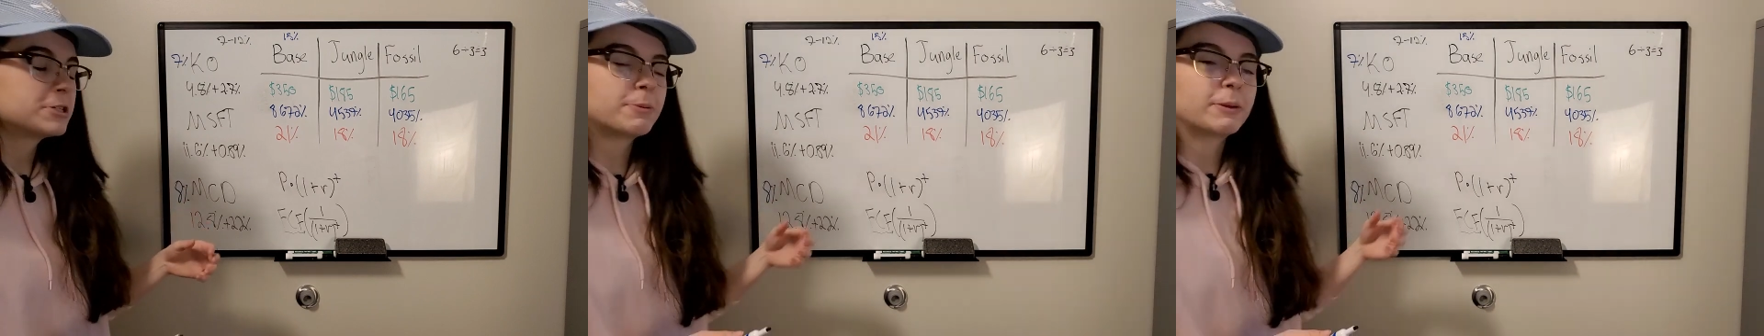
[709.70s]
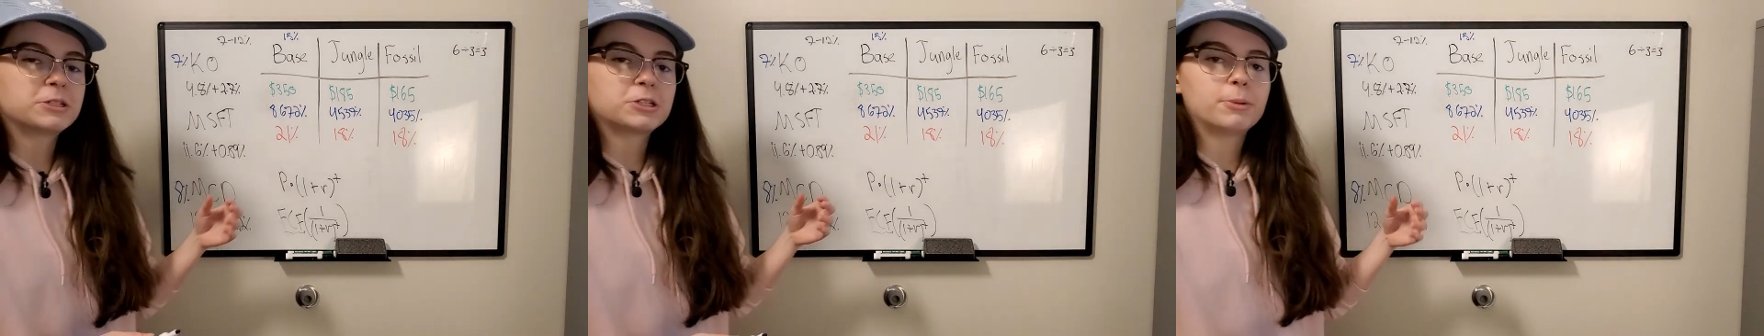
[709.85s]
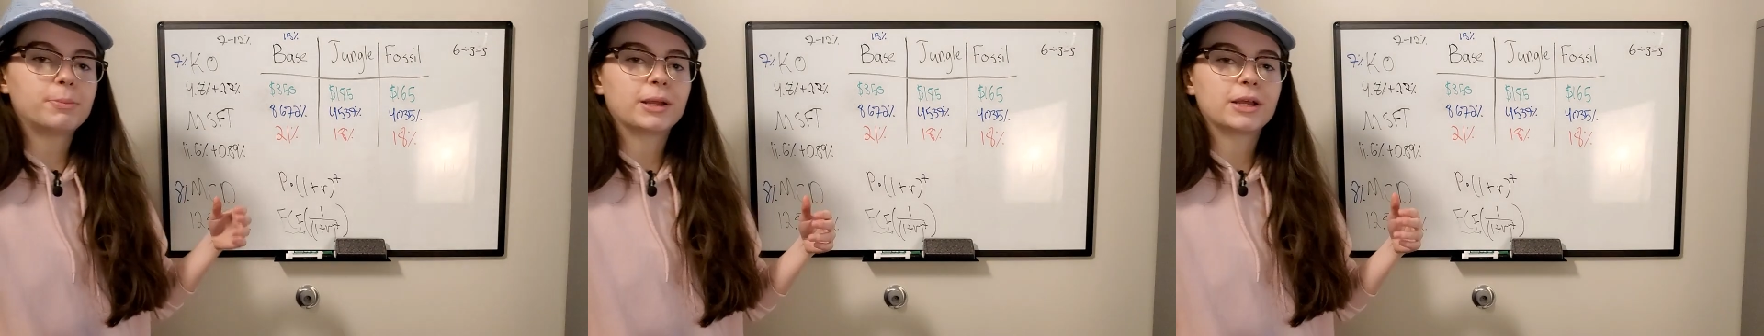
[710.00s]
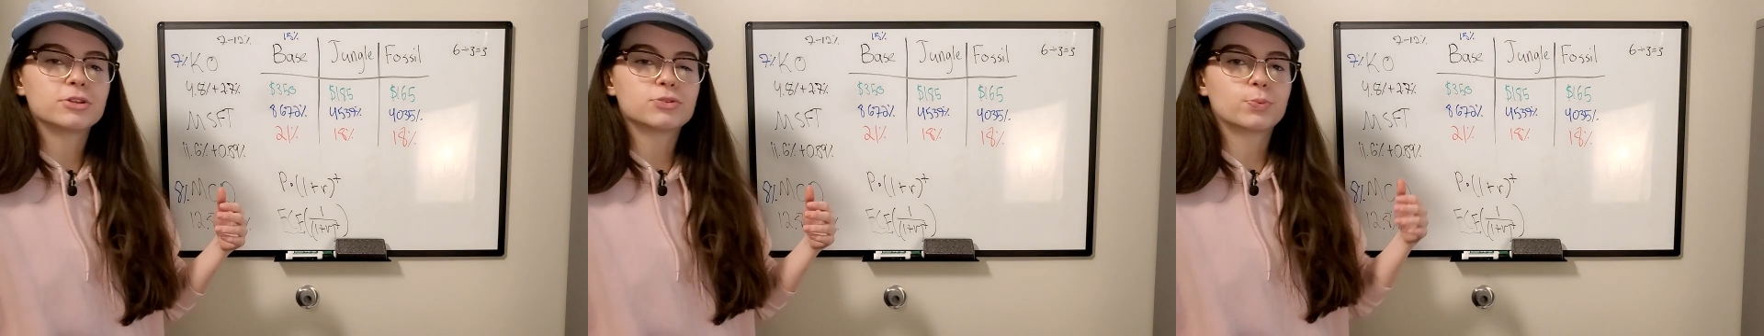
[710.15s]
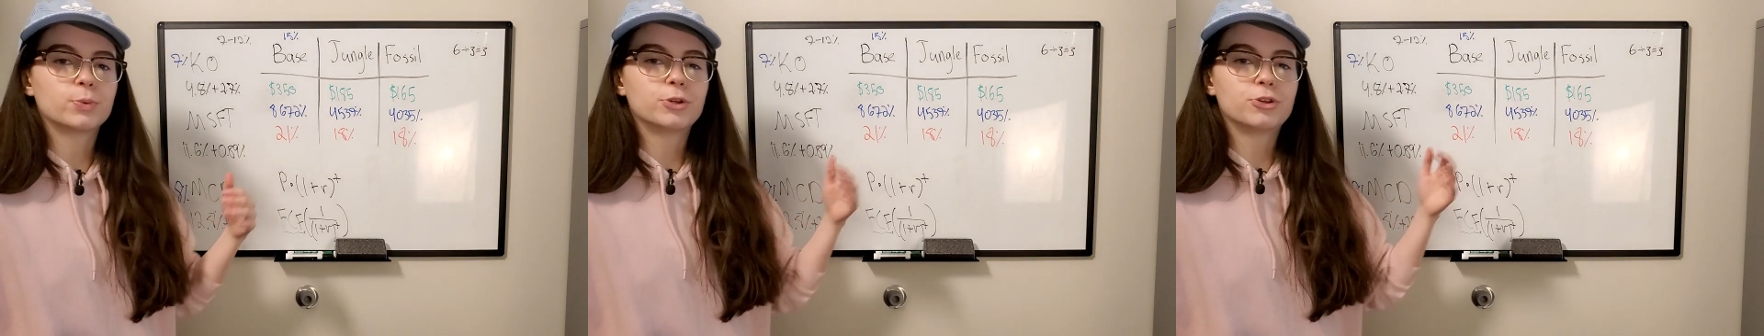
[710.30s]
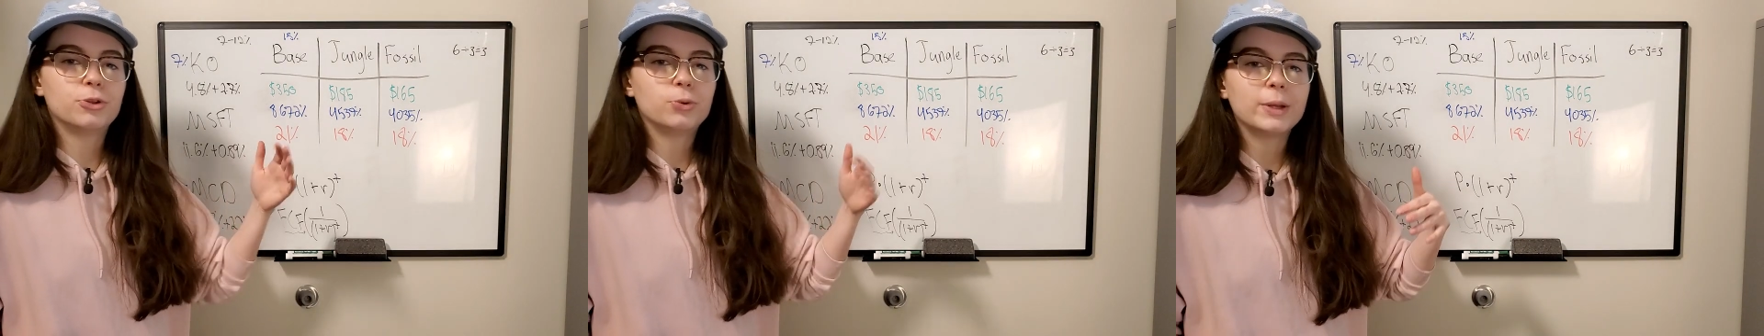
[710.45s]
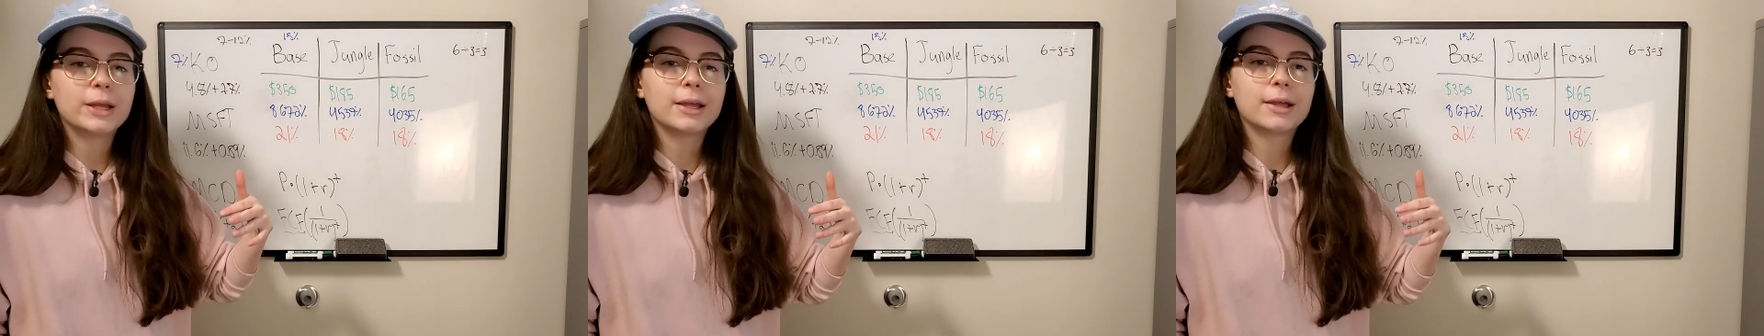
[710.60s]
especially because we're
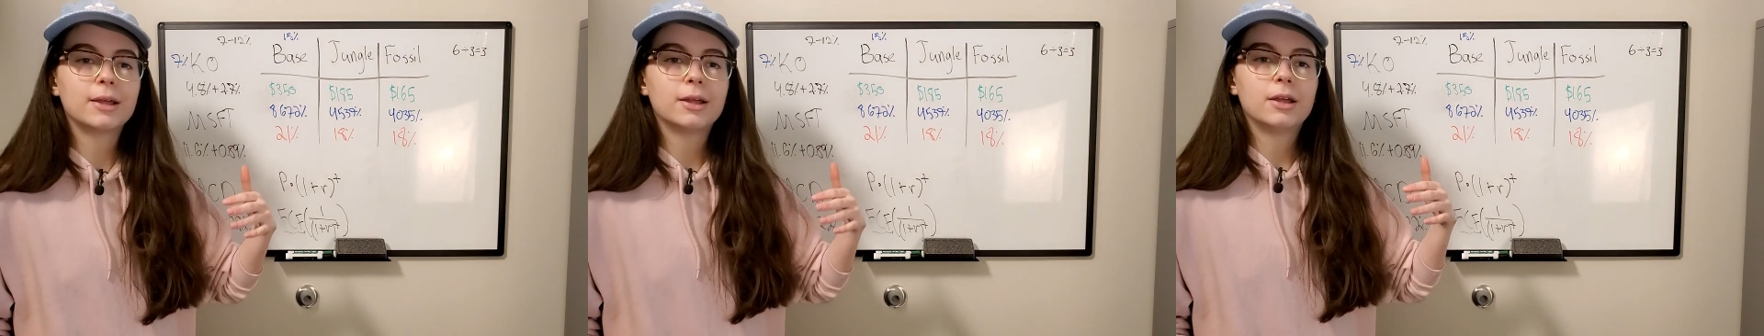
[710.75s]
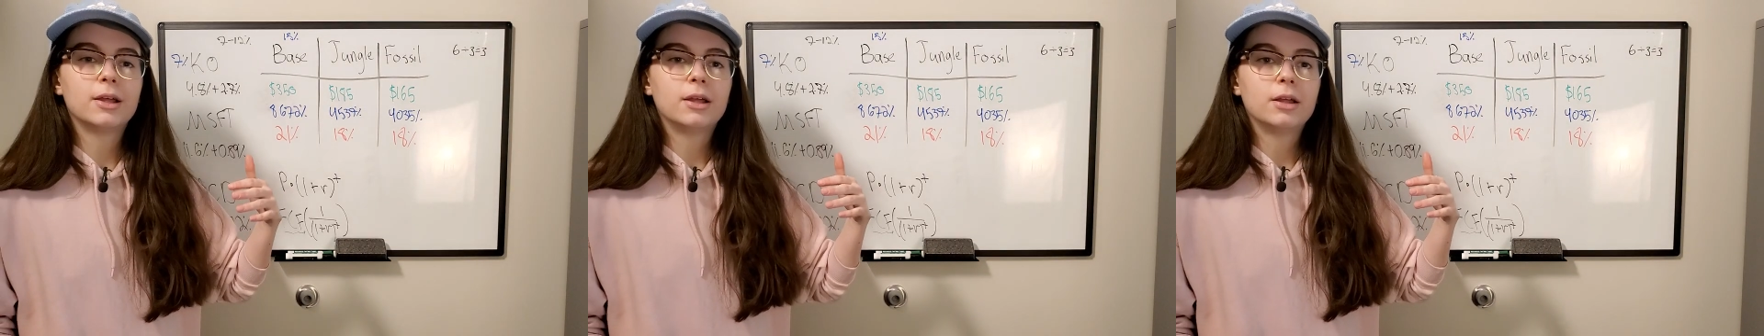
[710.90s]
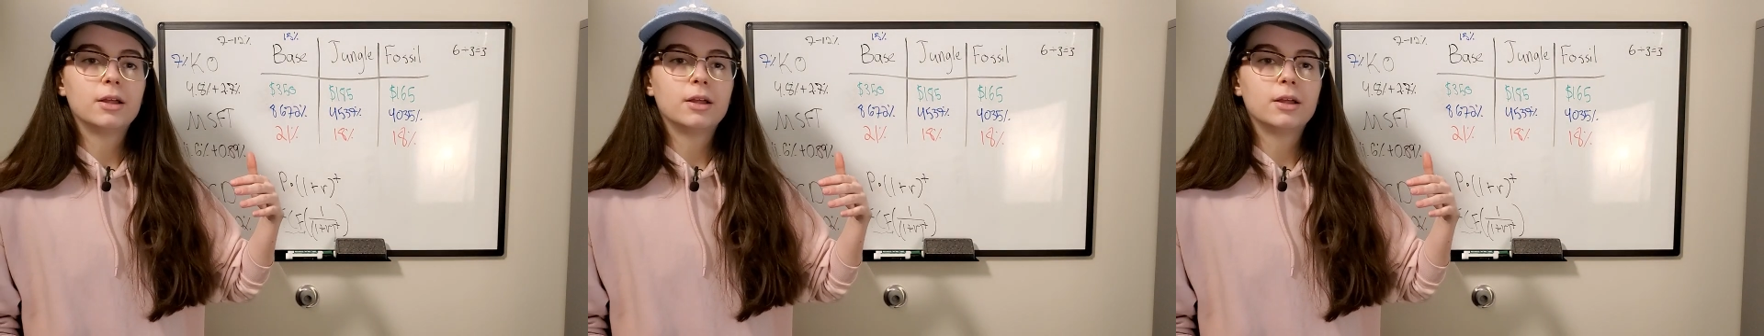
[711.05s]
doing